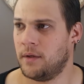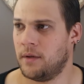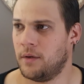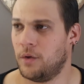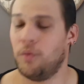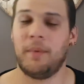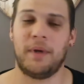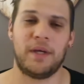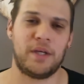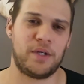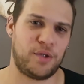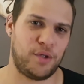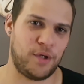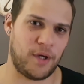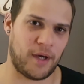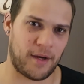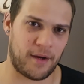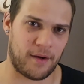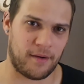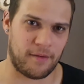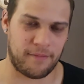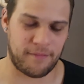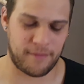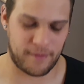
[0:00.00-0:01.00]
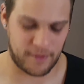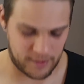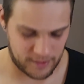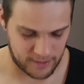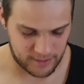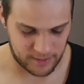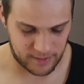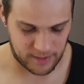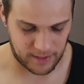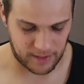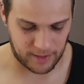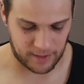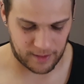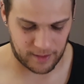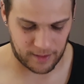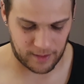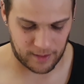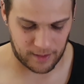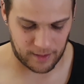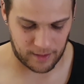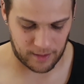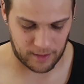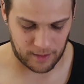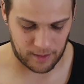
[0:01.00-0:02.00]
Yadav
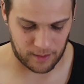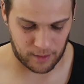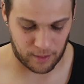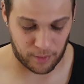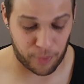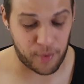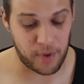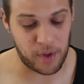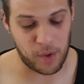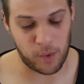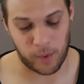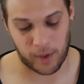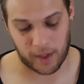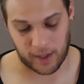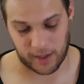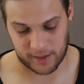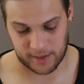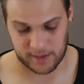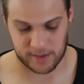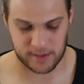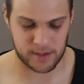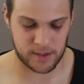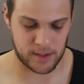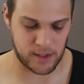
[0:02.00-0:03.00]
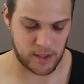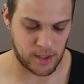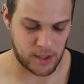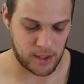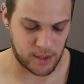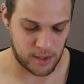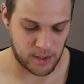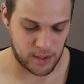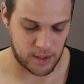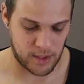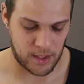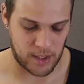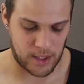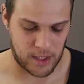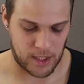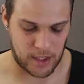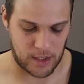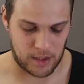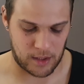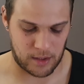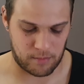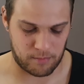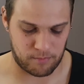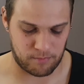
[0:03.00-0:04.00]
taking 3 wickets.
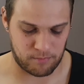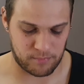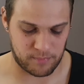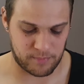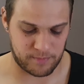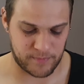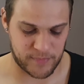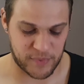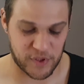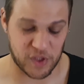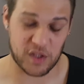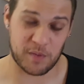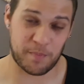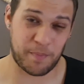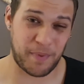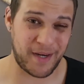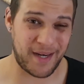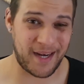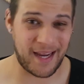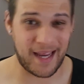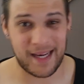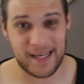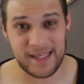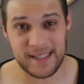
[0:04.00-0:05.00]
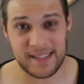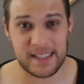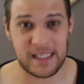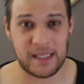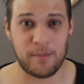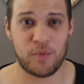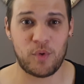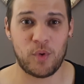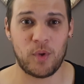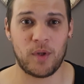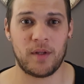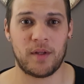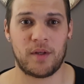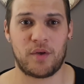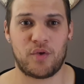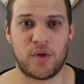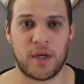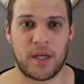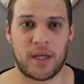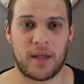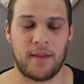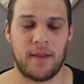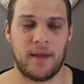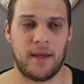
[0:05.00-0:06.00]
So spin and seam doing the
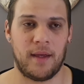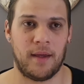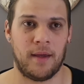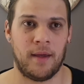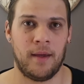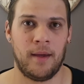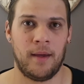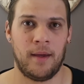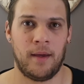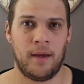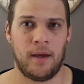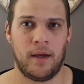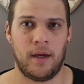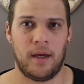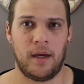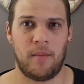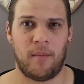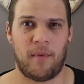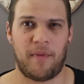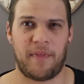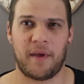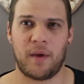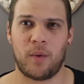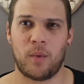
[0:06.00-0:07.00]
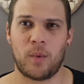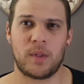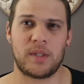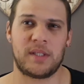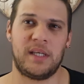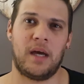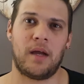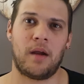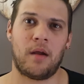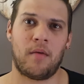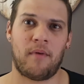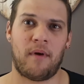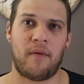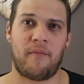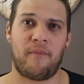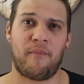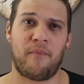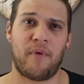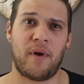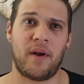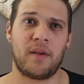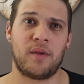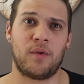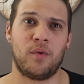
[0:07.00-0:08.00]
trick there. I think it was Yadav up
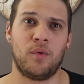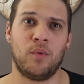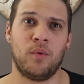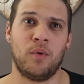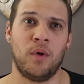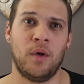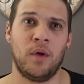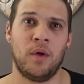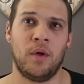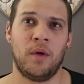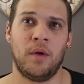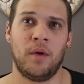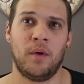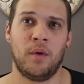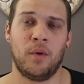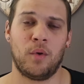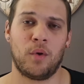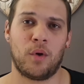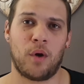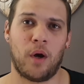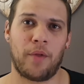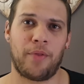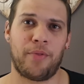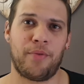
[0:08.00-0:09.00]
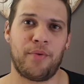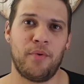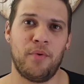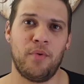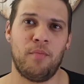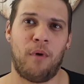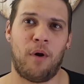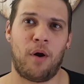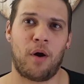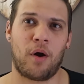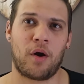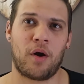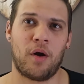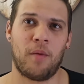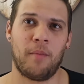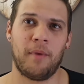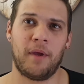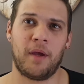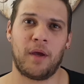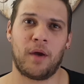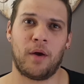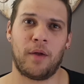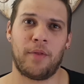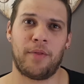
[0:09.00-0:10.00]
front who got through Markram,
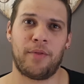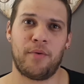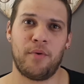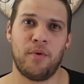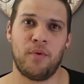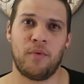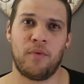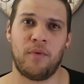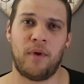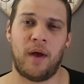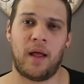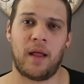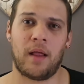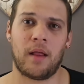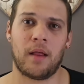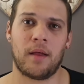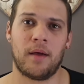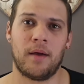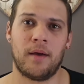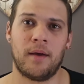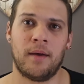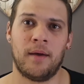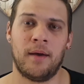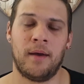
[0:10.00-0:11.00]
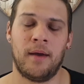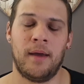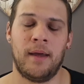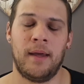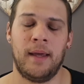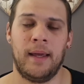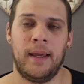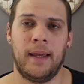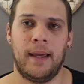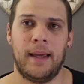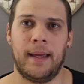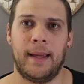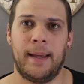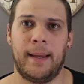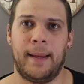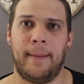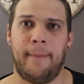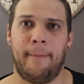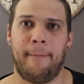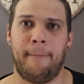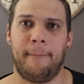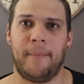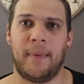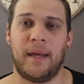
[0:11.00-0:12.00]
he got through Alga,
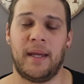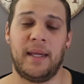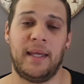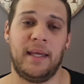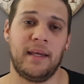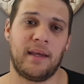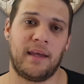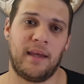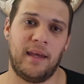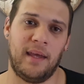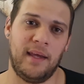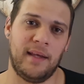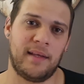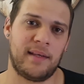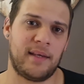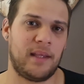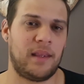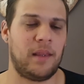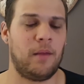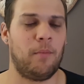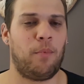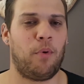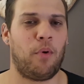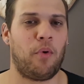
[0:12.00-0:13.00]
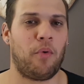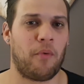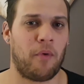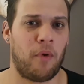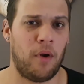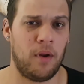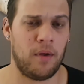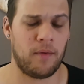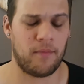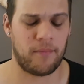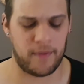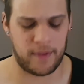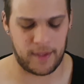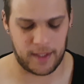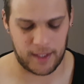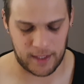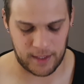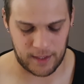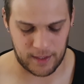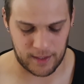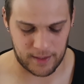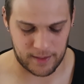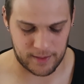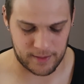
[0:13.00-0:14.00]
and he set the ball rolling for the
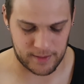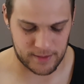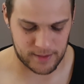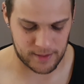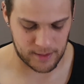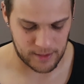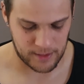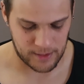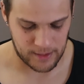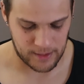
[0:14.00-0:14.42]
Indians.